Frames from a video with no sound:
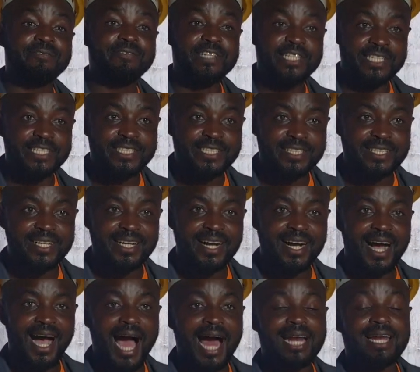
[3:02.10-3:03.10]
fish
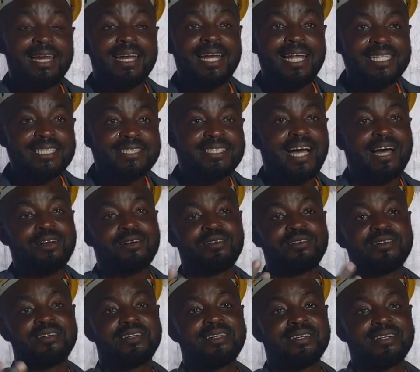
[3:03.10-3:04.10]
at less than
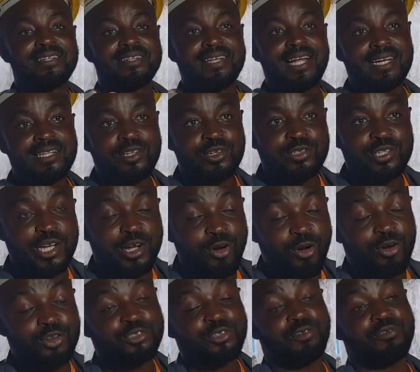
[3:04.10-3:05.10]
that the
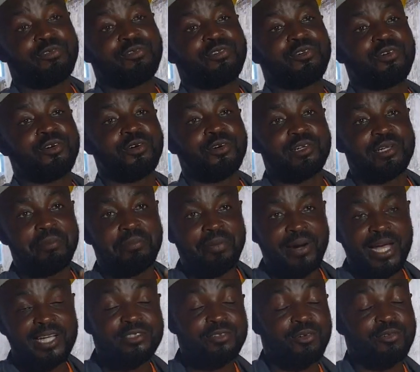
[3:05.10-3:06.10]
cost of or the
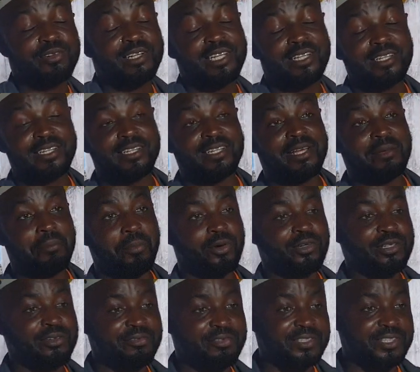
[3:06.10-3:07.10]
price of the
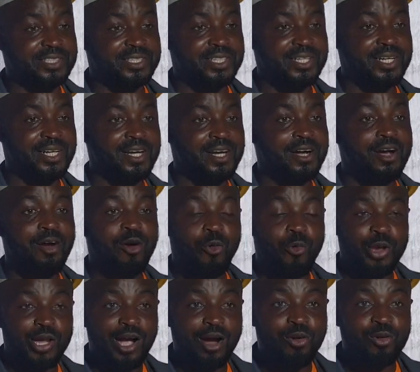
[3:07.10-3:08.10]
imported fish?
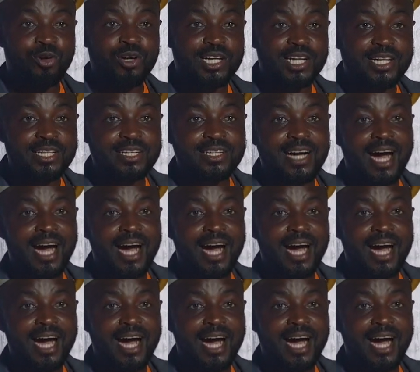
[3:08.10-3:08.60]
We can only